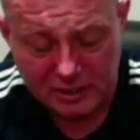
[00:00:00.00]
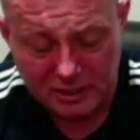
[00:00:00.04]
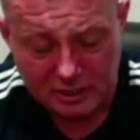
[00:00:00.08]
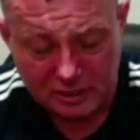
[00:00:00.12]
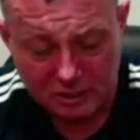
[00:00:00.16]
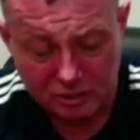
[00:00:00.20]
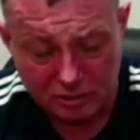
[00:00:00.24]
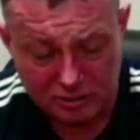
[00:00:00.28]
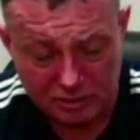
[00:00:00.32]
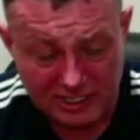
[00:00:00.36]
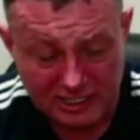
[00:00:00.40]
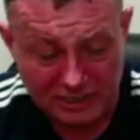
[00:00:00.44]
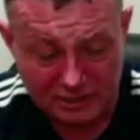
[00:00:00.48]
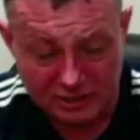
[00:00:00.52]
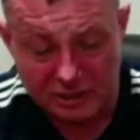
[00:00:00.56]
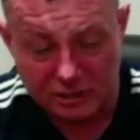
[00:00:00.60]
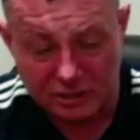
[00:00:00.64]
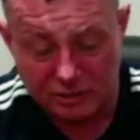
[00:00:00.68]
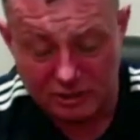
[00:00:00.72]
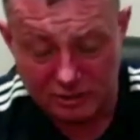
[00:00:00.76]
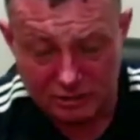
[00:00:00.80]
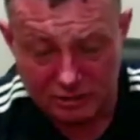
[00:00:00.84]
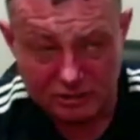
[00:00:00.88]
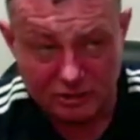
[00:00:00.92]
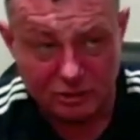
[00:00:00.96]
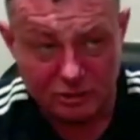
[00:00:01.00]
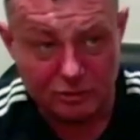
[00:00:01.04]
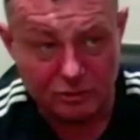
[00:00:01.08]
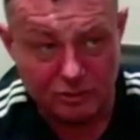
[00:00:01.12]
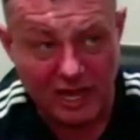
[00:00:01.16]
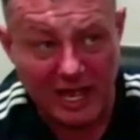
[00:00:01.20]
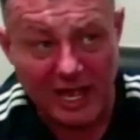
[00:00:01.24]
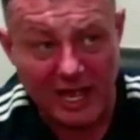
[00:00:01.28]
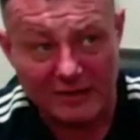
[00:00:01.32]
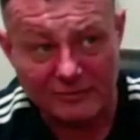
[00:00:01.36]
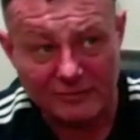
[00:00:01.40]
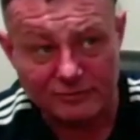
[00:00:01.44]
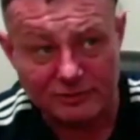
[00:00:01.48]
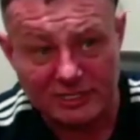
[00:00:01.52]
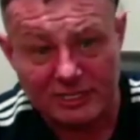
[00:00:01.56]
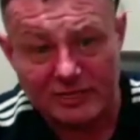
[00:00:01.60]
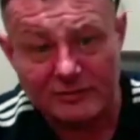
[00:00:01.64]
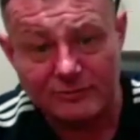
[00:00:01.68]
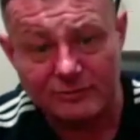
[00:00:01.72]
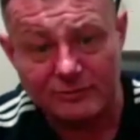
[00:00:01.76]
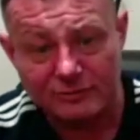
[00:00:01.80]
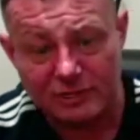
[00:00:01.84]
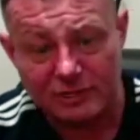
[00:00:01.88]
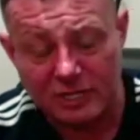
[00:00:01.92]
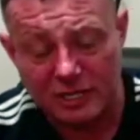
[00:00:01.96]
or who have
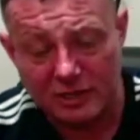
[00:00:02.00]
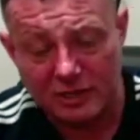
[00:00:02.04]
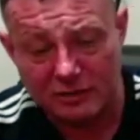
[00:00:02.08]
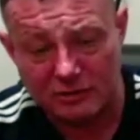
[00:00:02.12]
lived it.